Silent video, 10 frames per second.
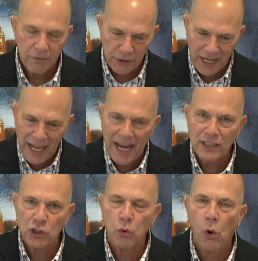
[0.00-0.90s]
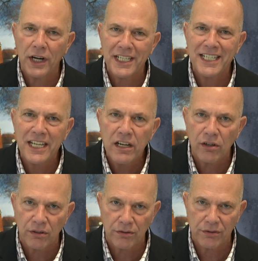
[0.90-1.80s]
for the last 20
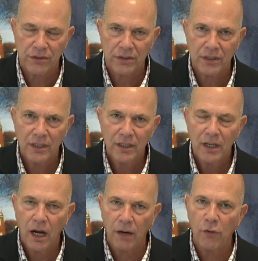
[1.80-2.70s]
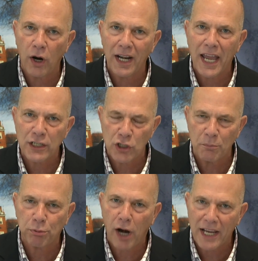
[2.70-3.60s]
years of our election
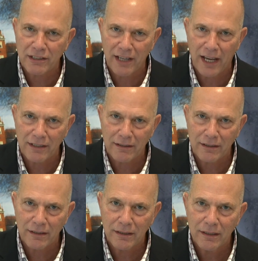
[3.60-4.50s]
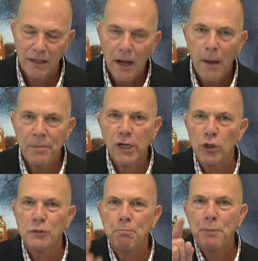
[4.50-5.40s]
process.
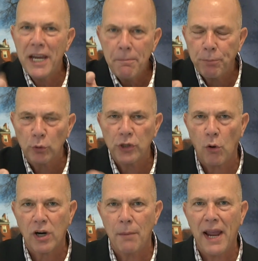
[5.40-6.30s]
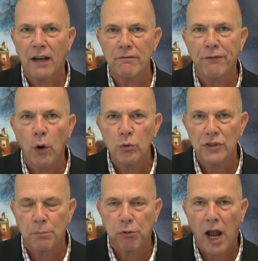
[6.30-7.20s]
Because people don't come out and vote in
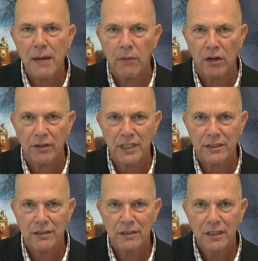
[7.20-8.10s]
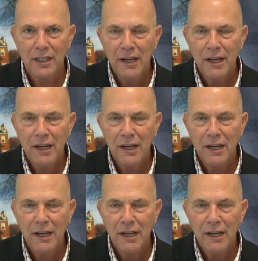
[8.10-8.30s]
the primaries.